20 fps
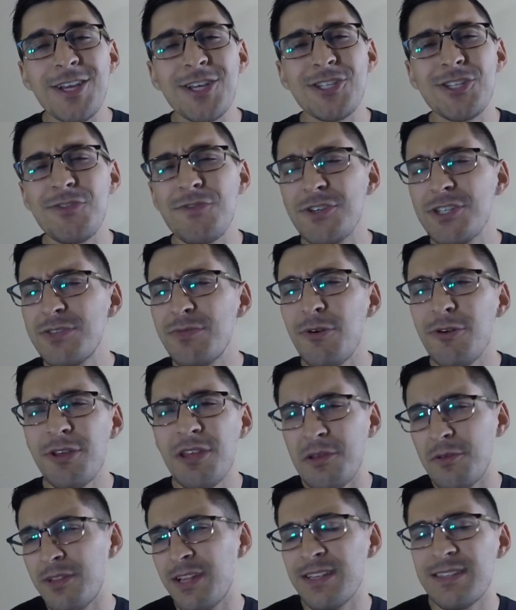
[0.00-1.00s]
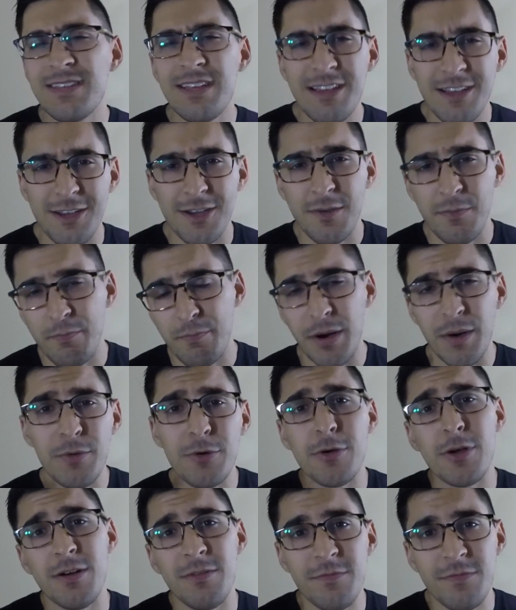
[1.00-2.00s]
So if you're smoking with, oh, let's say, a
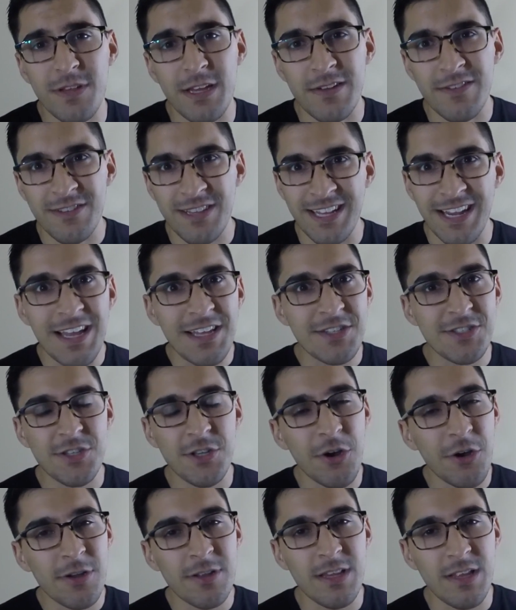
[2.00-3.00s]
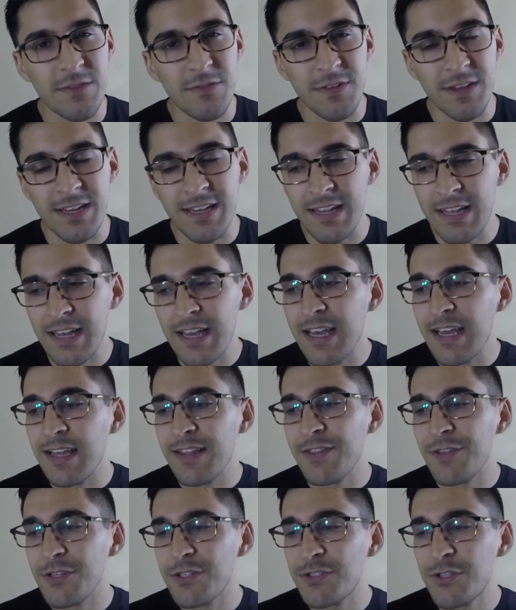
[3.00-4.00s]
bubblegum flavor that has dark leaf in it,
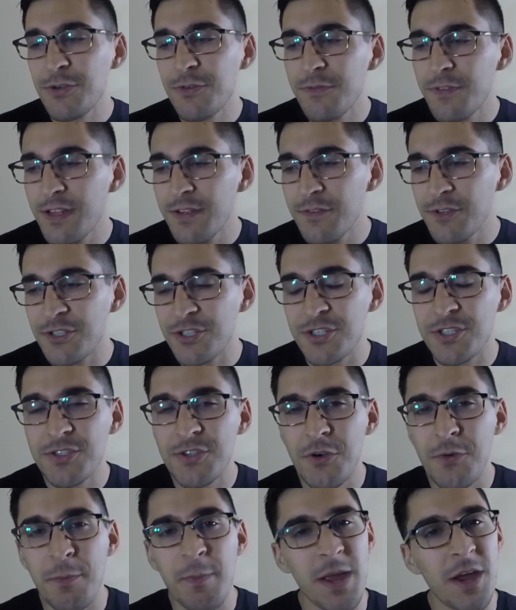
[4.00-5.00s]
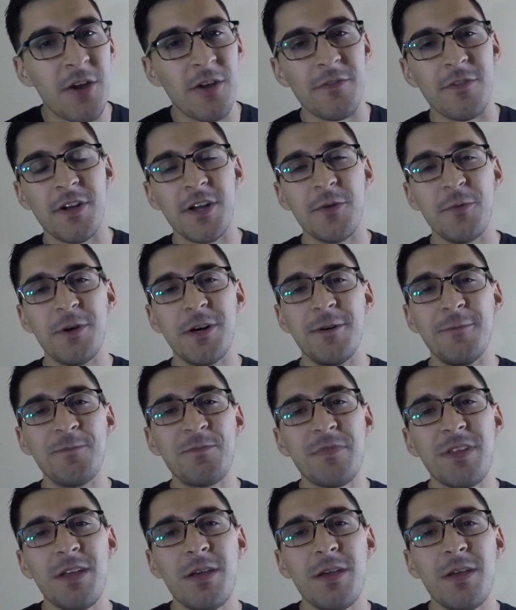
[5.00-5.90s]
those two flavors just don't marry very well.